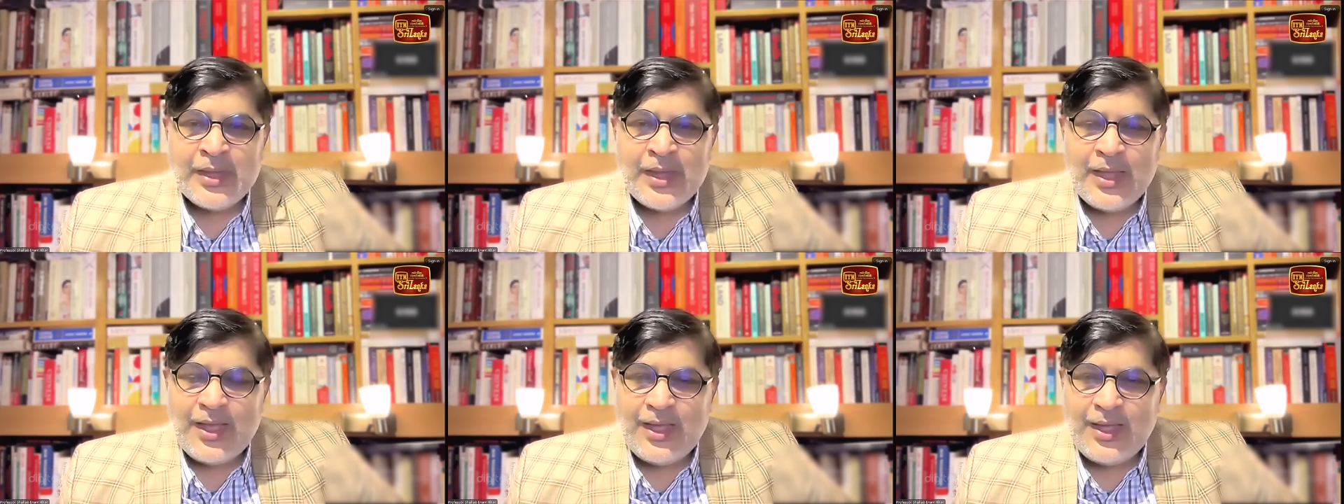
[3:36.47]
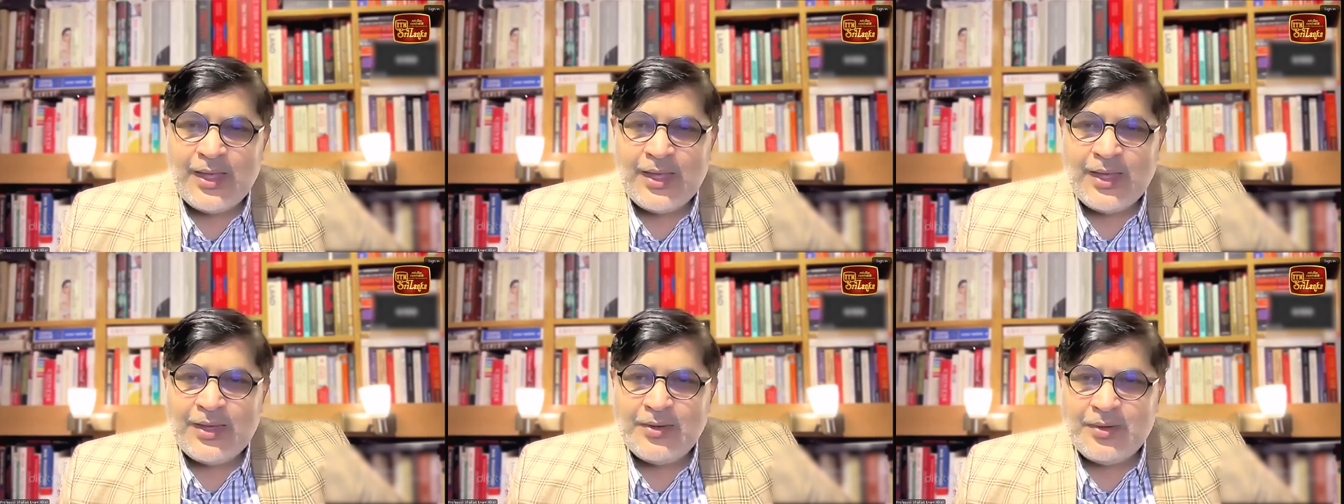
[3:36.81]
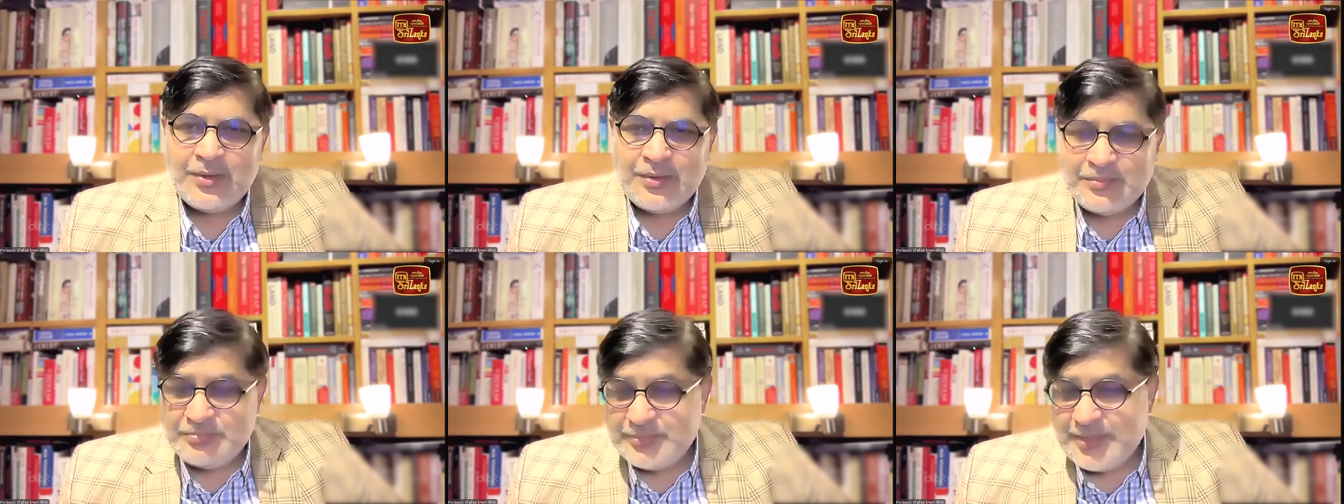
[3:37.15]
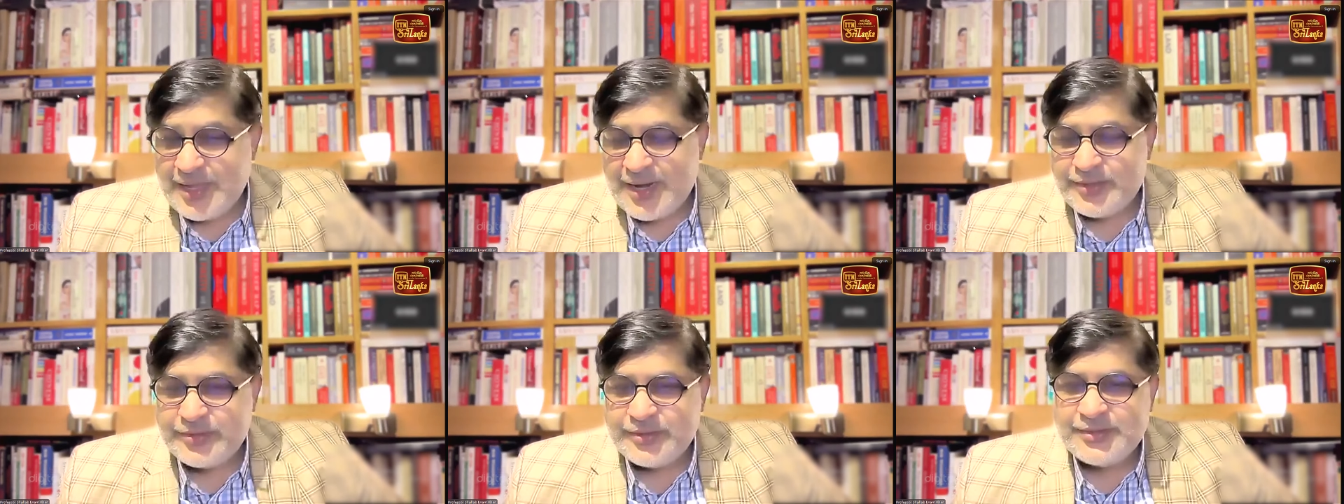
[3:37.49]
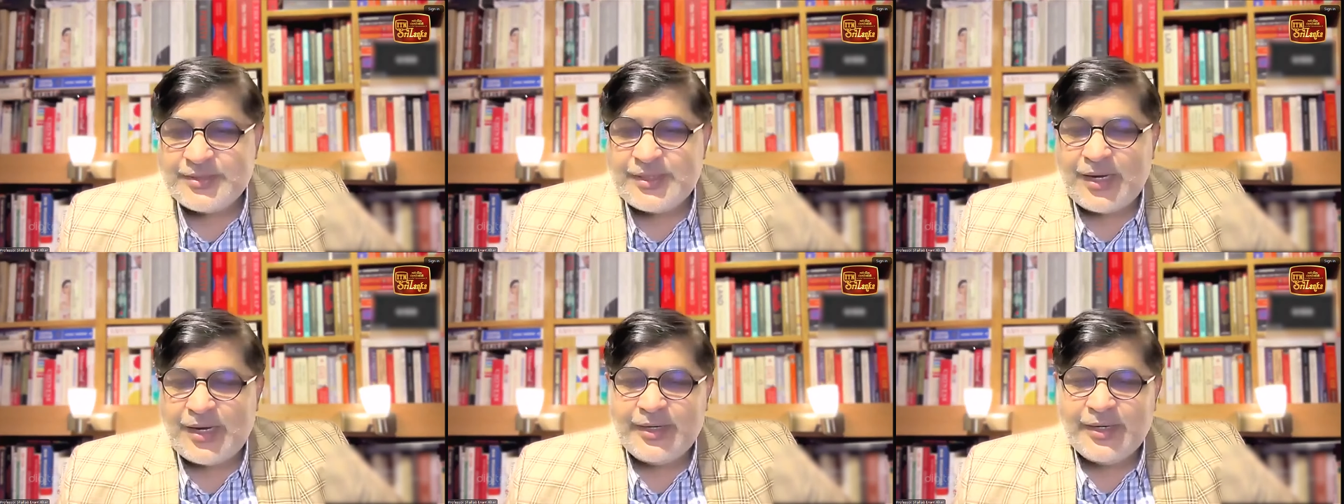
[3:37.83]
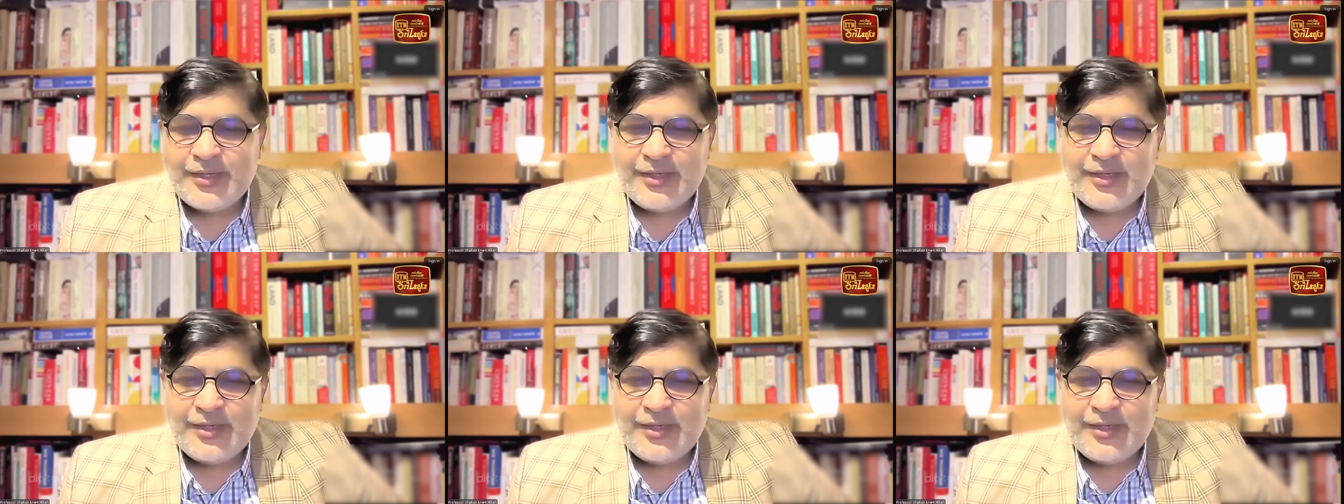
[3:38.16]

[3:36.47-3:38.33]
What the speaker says: That resulted